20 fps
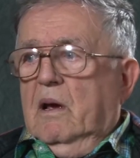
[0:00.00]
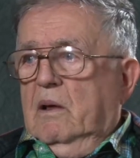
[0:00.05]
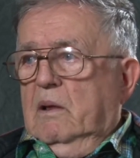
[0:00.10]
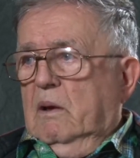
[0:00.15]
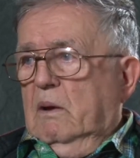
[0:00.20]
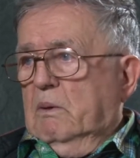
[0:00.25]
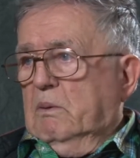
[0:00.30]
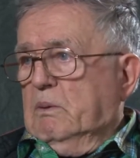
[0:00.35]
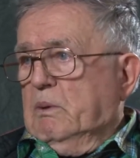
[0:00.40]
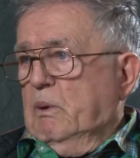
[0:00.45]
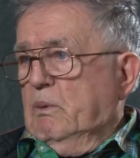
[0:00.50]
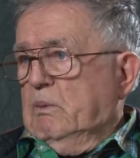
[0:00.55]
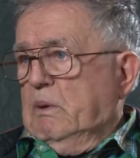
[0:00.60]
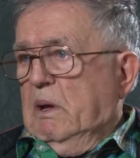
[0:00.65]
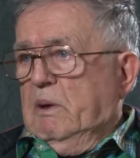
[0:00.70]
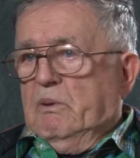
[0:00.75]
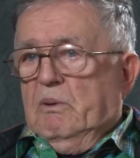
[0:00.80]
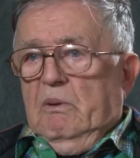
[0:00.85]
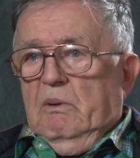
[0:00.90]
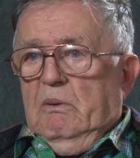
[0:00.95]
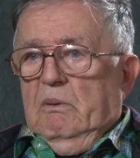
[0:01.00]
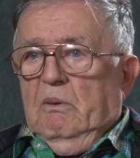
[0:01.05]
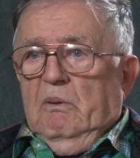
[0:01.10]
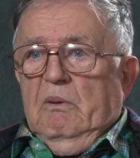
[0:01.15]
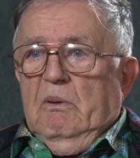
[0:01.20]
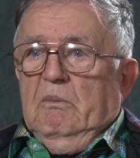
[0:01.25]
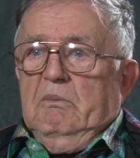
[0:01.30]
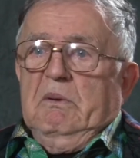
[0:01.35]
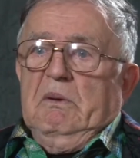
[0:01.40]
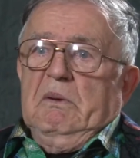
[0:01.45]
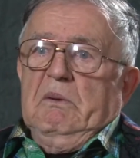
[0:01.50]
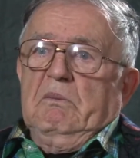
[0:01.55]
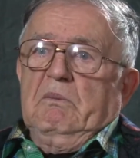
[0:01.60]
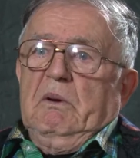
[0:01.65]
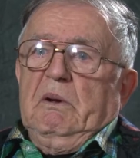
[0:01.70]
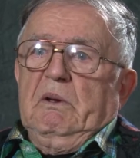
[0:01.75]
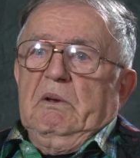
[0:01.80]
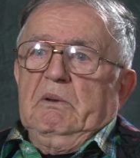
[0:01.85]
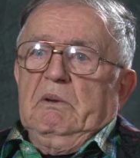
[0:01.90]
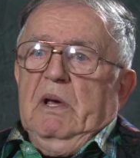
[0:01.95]
And I donate to all of them,
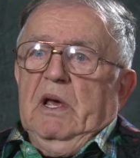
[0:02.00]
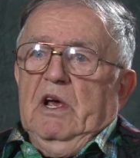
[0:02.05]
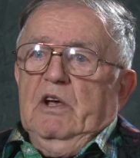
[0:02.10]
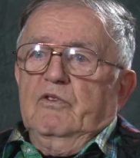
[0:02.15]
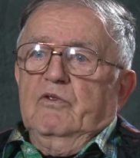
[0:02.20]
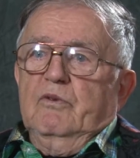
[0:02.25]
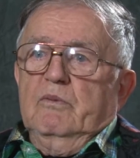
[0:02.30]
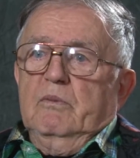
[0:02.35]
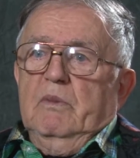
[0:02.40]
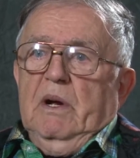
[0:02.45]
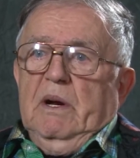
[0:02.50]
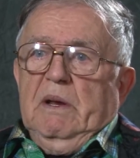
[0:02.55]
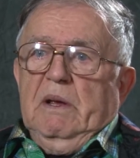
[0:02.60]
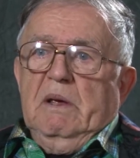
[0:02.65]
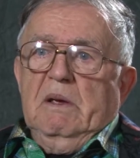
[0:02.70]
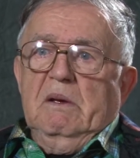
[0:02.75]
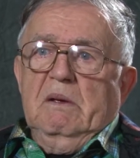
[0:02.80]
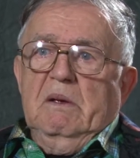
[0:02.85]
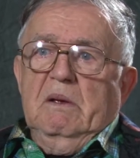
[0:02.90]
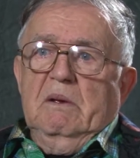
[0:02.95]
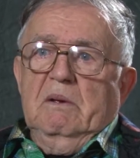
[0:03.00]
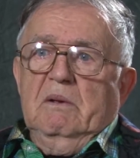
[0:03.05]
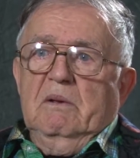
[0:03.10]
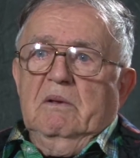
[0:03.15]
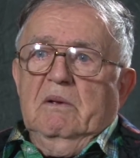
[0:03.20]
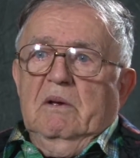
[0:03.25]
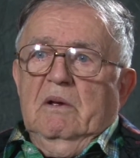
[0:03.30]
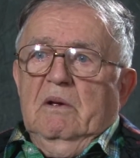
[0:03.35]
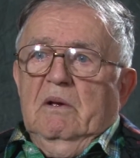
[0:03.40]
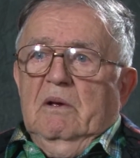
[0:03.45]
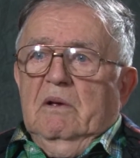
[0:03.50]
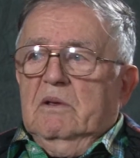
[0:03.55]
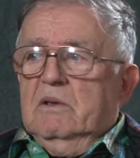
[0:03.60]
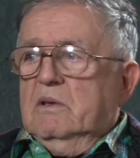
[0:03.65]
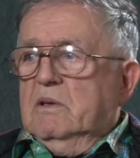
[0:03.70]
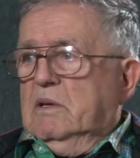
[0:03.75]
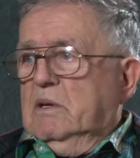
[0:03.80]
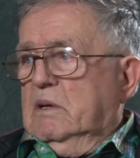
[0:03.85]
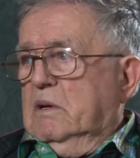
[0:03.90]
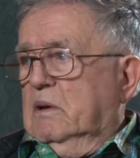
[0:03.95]
but everybody asks for money.
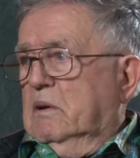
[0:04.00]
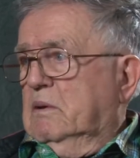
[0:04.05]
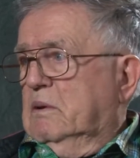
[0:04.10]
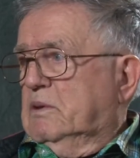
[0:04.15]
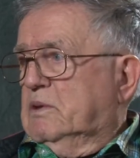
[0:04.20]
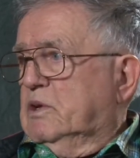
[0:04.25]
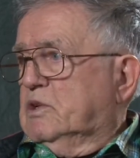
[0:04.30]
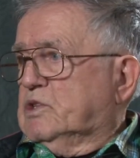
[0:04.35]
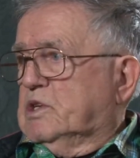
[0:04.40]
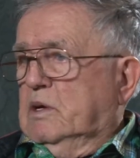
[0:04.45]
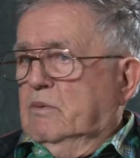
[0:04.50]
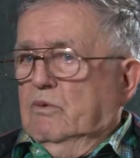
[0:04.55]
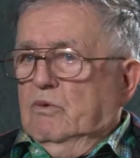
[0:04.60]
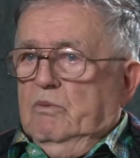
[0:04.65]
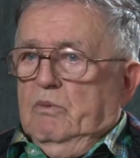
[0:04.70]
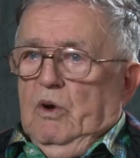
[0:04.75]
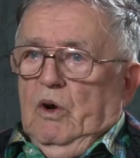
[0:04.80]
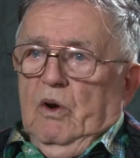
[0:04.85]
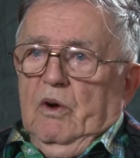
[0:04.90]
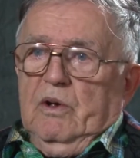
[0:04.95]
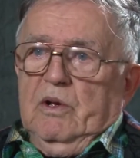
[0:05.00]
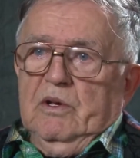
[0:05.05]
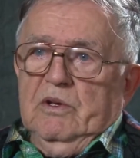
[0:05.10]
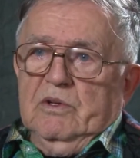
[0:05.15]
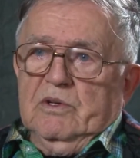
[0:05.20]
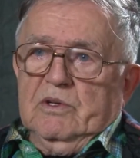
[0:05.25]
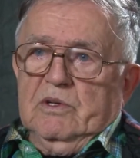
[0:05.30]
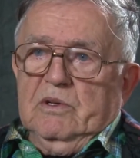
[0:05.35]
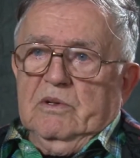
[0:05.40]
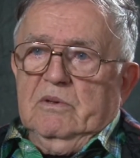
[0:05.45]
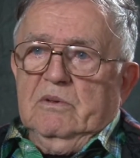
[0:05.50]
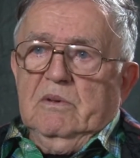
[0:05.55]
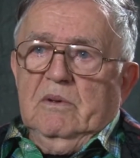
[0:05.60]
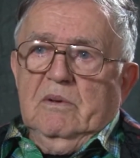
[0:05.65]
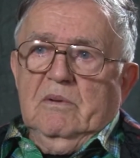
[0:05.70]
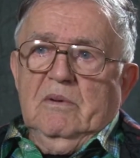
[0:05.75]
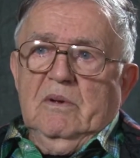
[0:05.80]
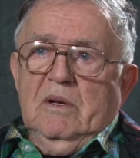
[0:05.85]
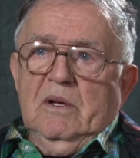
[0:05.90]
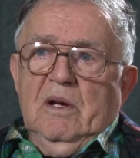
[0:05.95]
The disabled Americans and
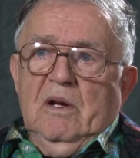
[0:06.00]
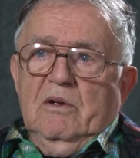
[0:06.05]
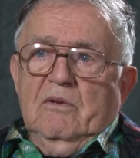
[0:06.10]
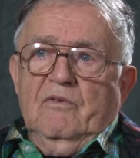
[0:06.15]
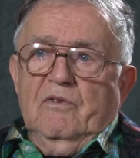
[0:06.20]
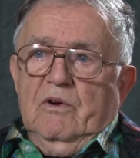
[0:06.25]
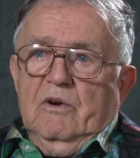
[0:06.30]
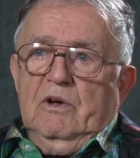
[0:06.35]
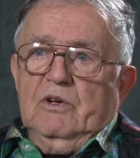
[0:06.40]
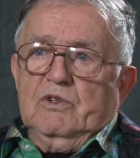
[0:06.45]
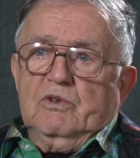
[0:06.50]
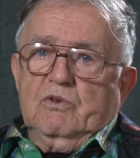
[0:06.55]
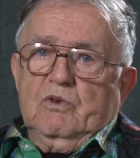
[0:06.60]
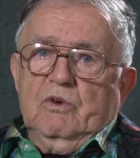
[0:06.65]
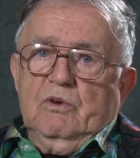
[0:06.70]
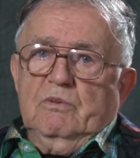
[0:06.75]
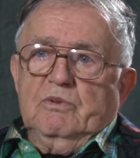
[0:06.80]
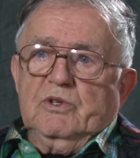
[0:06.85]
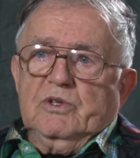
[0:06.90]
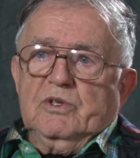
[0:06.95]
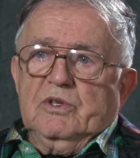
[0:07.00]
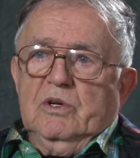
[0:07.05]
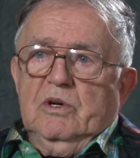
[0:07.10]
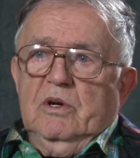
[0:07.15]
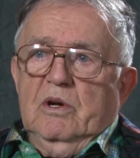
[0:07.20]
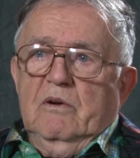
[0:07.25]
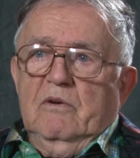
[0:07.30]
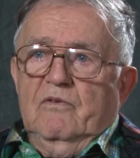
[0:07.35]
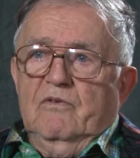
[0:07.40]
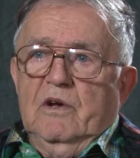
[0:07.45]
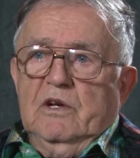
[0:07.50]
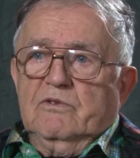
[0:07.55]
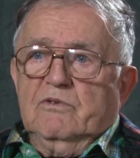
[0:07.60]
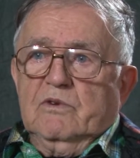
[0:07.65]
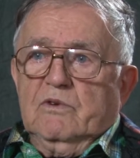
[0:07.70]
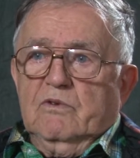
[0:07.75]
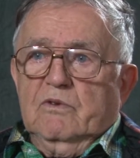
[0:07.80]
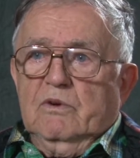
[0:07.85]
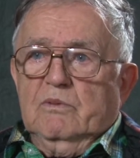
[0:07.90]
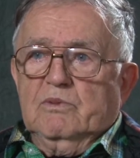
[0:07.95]
various groups,
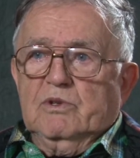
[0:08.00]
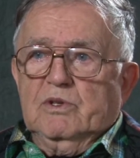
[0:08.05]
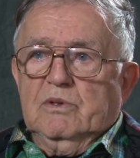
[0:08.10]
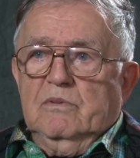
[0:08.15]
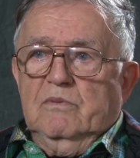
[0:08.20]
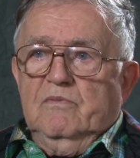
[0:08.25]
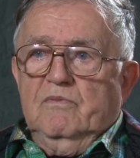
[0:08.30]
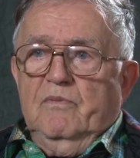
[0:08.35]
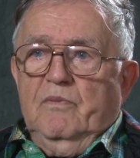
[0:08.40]
veteran groups.